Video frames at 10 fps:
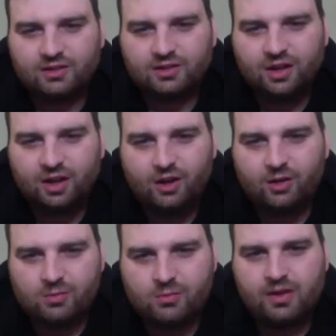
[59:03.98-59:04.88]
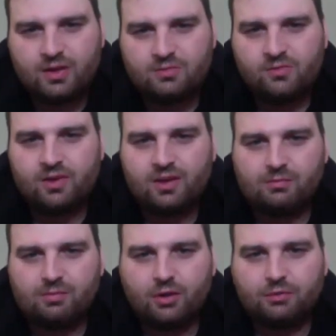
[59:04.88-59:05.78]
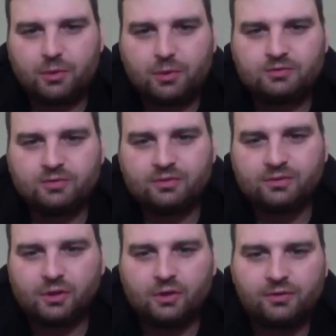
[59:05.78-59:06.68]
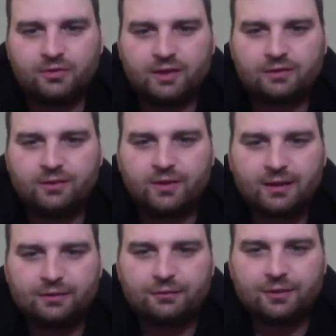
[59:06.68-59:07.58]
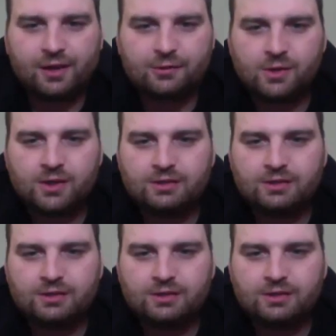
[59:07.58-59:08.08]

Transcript: Oh, we can postpone until the next few days if you guys want.